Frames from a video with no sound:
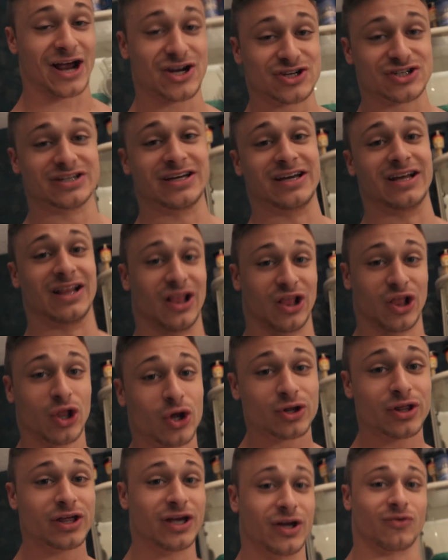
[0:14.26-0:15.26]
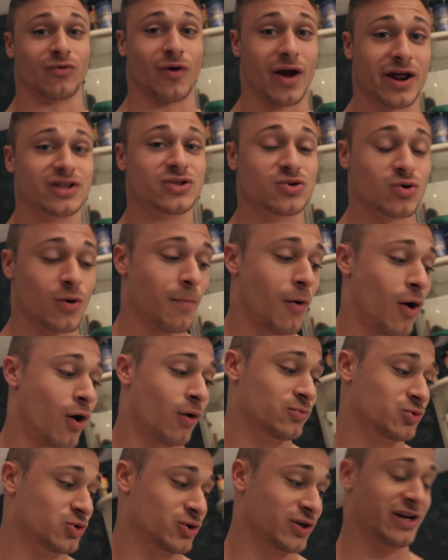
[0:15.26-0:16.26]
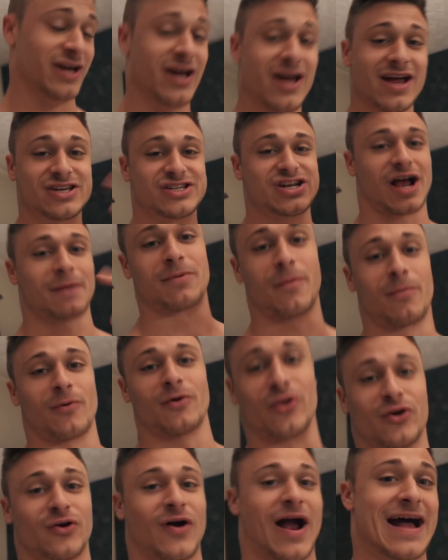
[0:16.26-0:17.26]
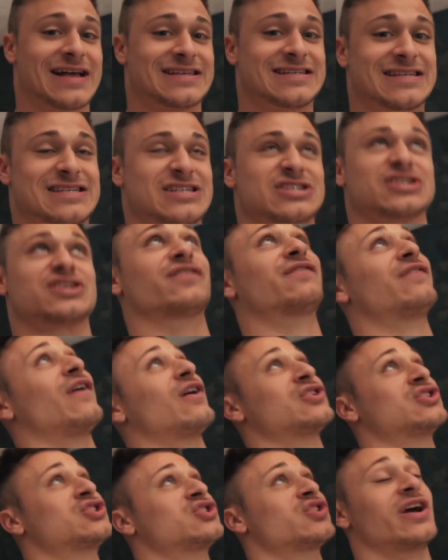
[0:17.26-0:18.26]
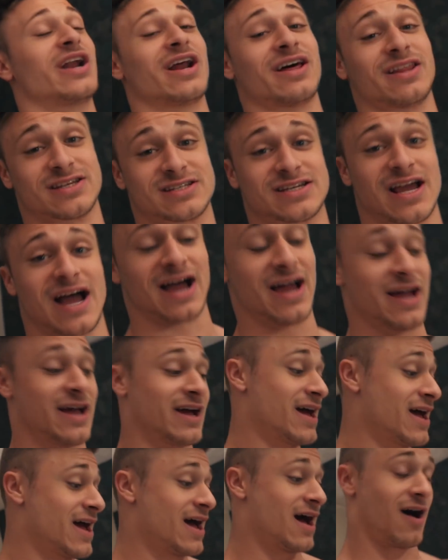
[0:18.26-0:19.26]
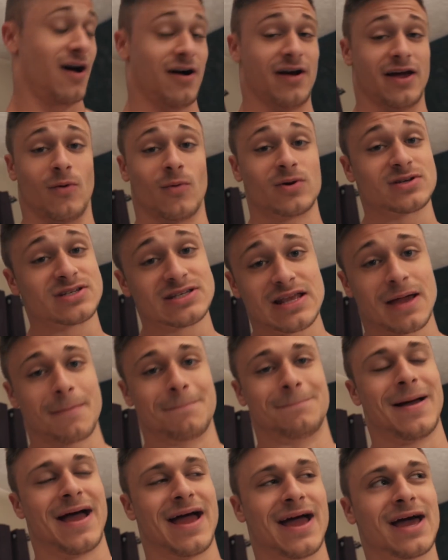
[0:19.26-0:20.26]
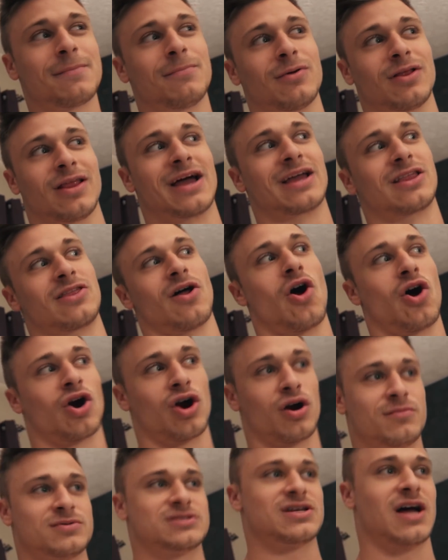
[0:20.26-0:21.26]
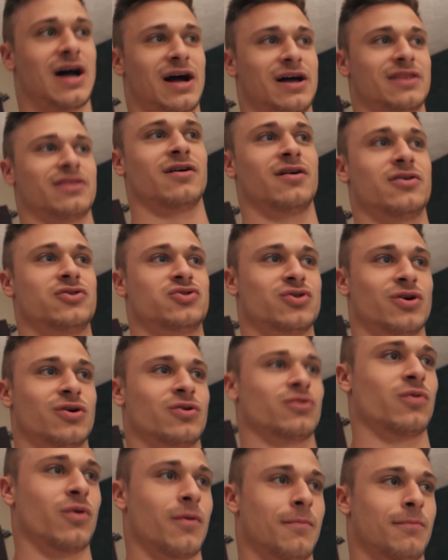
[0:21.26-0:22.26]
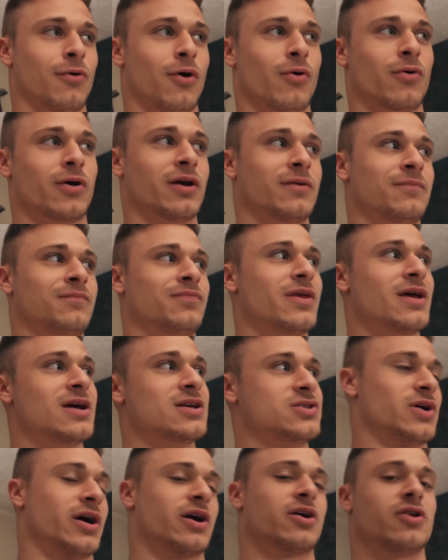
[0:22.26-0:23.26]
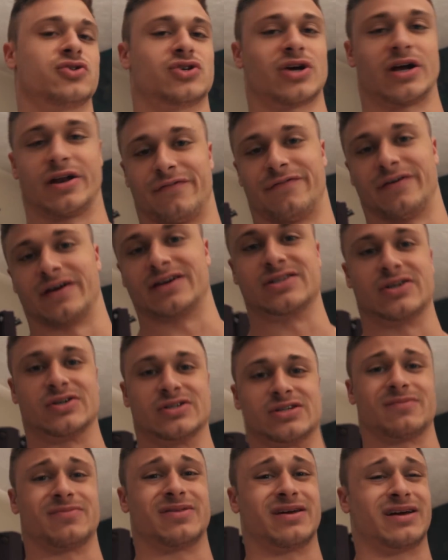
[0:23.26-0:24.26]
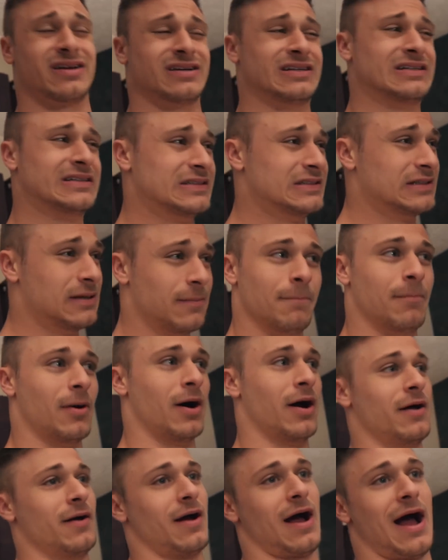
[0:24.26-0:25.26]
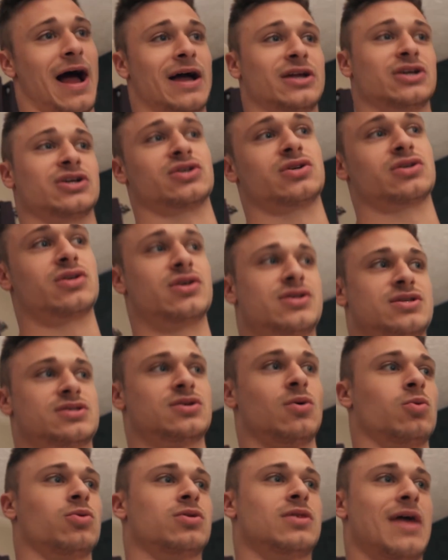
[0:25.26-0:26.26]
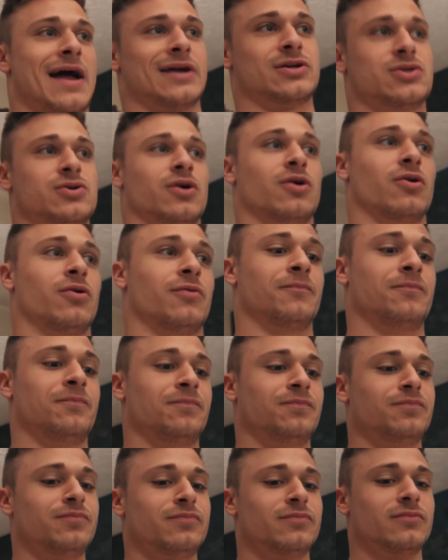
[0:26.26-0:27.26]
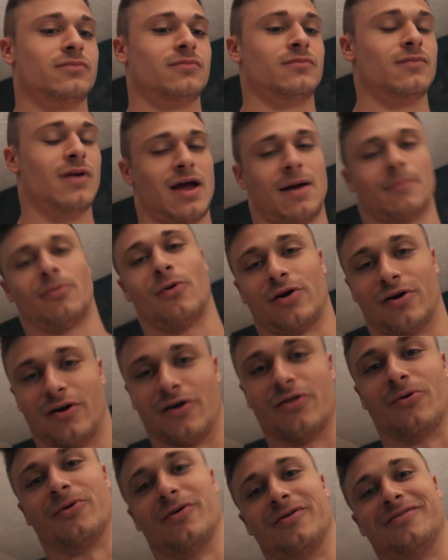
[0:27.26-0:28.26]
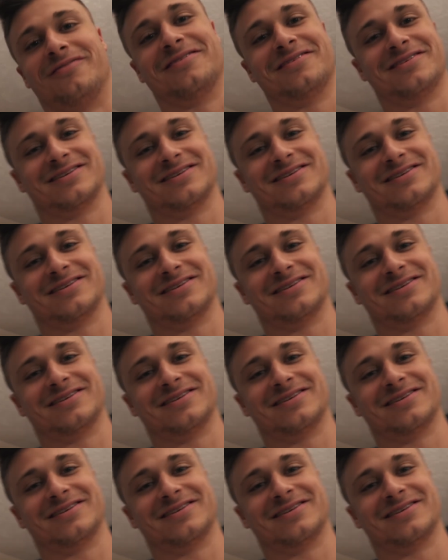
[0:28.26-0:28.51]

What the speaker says: Actually, literally right into a palm tree, chopped up all the grasses, and just fell straight out of the sky. It wasn't that bad, but like the arms on the drone were broken, so I could have tried to fix it or something, but I just sold that drone and bought another one,